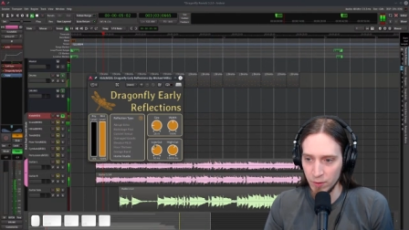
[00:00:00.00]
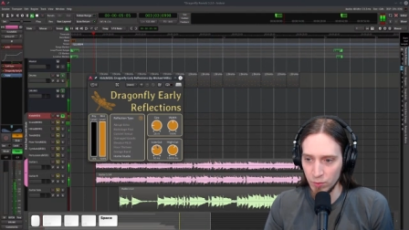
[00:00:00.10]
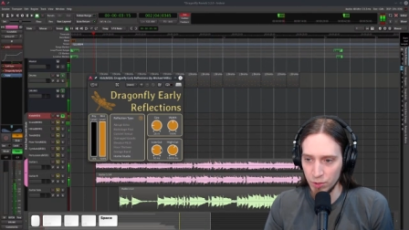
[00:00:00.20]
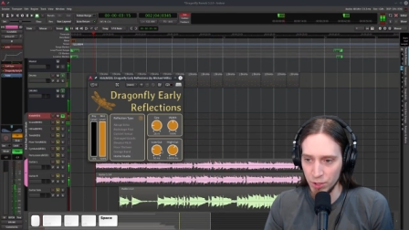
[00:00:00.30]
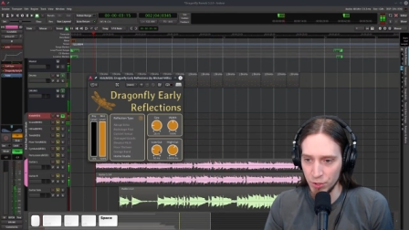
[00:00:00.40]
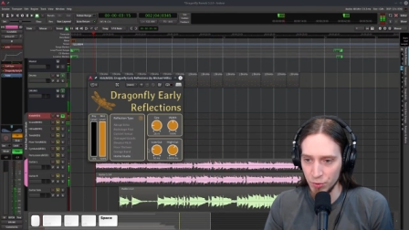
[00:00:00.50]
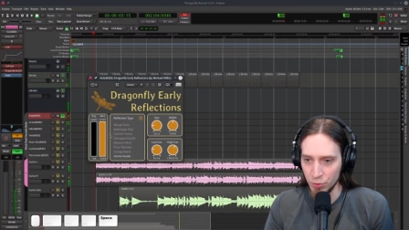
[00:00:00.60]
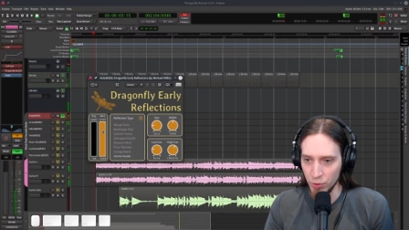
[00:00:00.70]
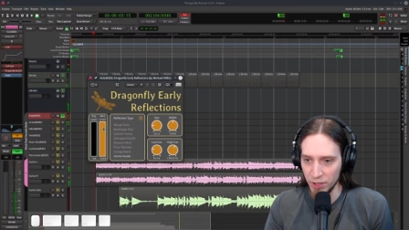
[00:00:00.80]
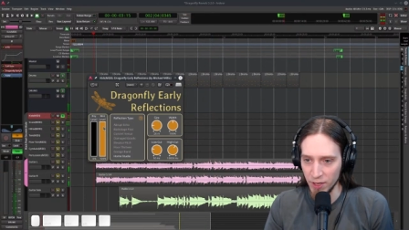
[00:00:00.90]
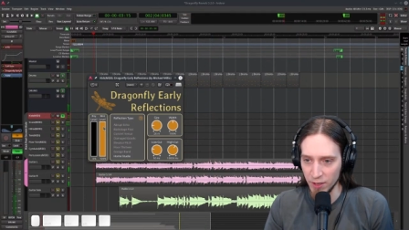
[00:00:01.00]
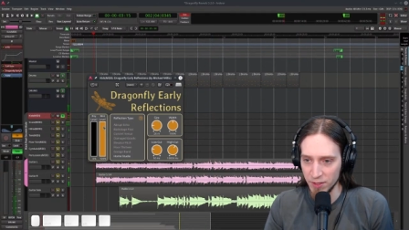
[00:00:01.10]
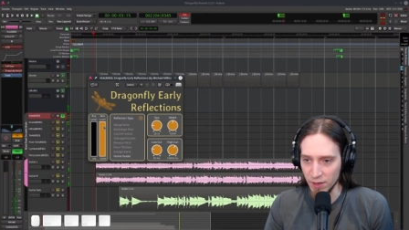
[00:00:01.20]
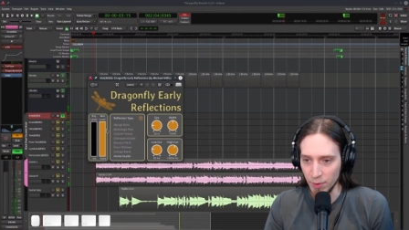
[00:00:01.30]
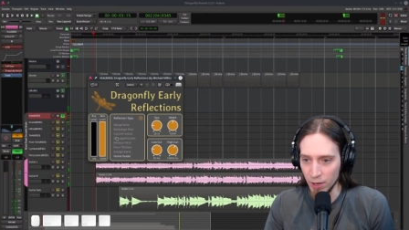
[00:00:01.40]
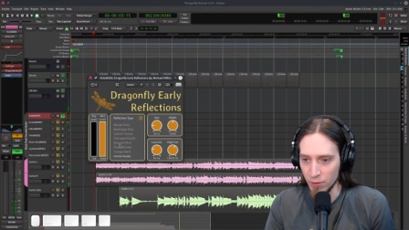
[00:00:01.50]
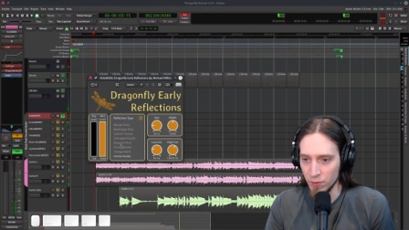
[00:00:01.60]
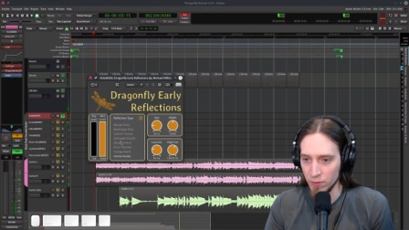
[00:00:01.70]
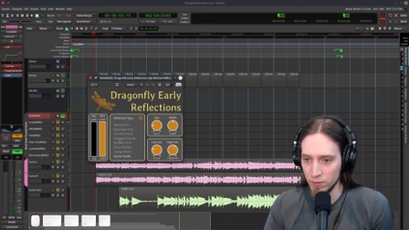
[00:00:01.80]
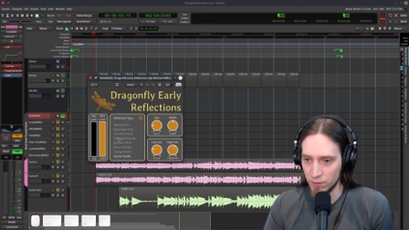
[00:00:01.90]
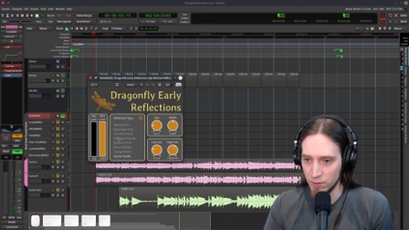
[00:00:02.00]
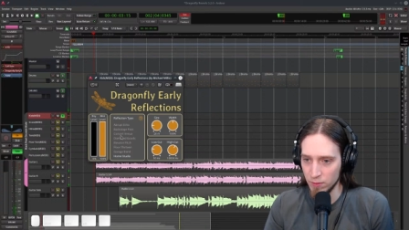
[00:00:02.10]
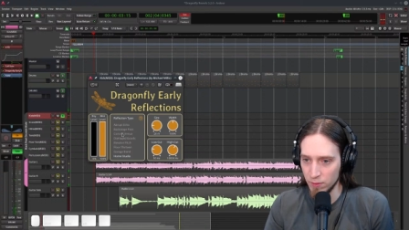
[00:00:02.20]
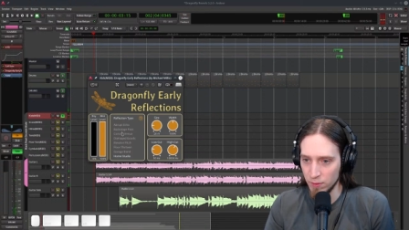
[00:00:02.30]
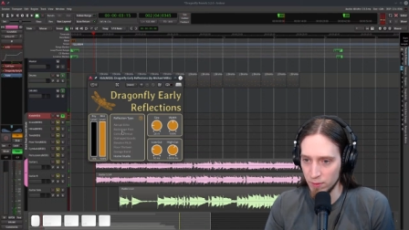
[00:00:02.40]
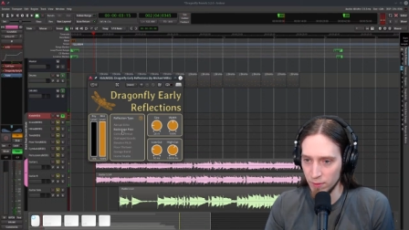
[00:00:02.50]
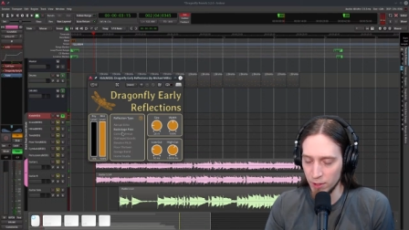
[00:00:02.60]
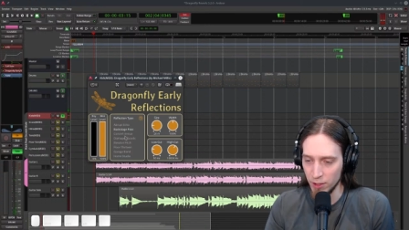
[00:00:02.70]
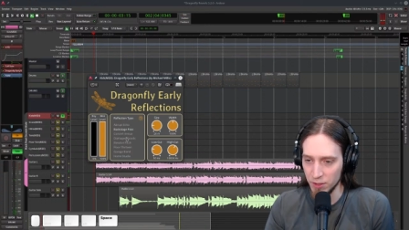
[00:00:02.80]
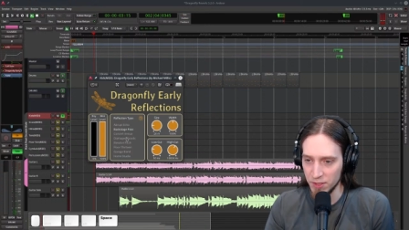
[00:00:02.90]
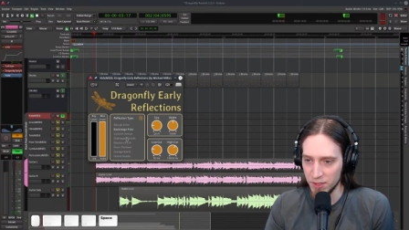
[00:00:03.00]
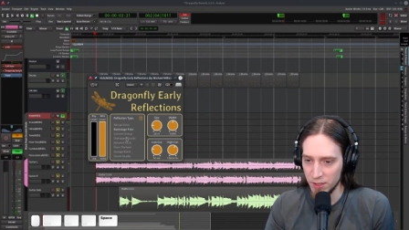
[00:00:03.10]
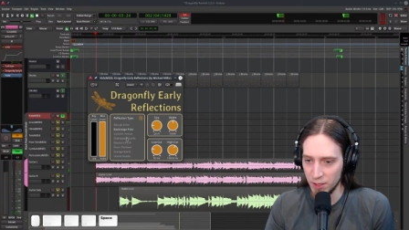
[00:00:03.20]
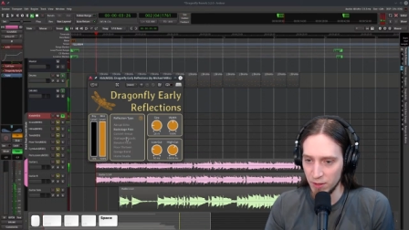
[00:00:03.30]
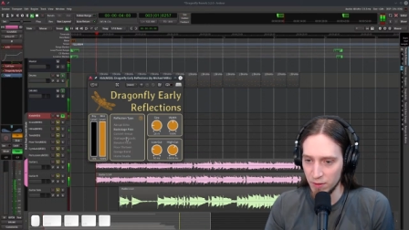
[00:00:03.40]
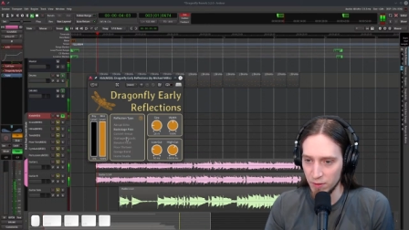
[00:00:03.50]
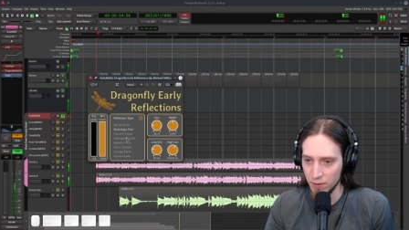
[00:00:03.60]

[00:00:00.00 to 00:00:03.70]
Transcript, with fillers: would need to tweak that somehow. Okay, let's see.